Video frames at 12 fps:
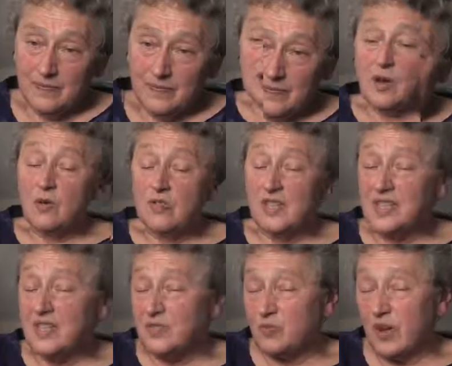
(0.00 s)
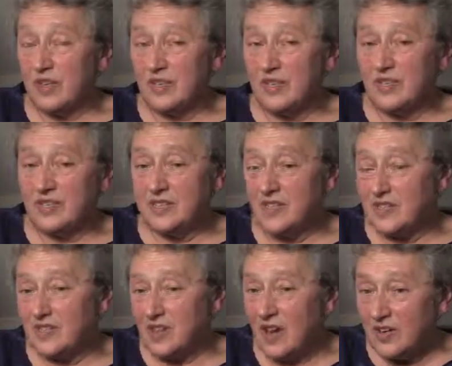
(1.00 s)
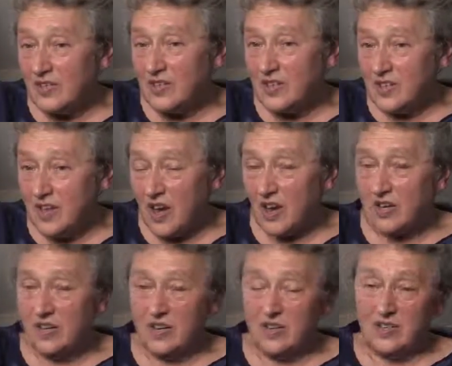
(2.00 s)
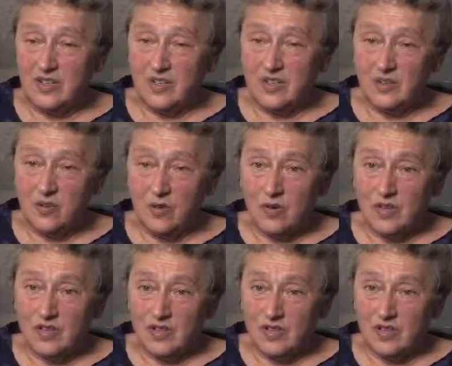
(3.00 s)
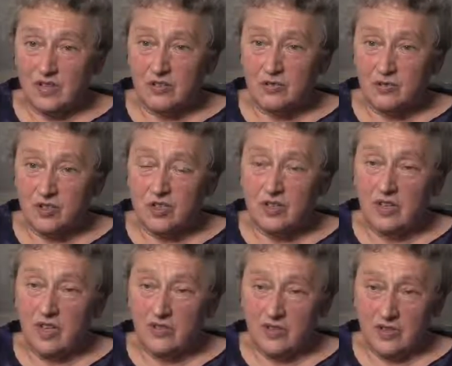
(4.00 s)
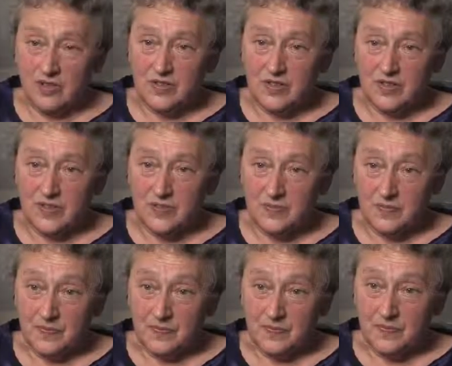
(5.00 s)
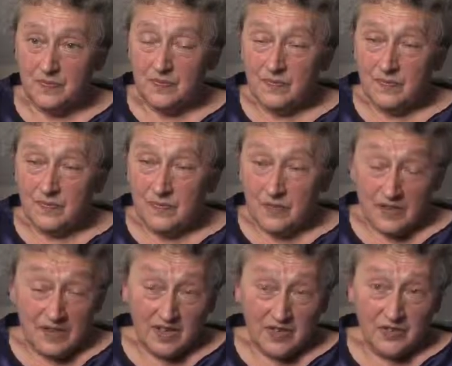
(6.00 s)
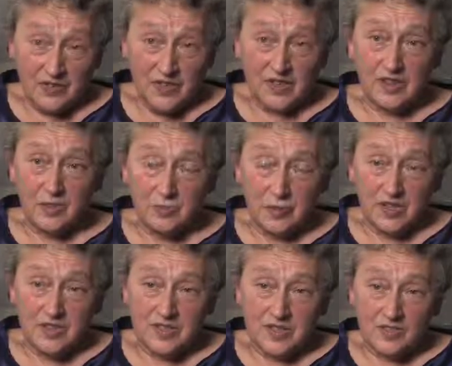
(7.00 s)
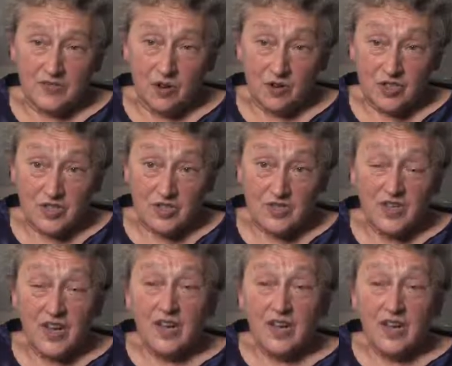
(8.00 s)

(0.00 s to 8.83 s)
So this is what NIST has done, denied and ignored crucial evidence. It doesn't fit their preconceived notions.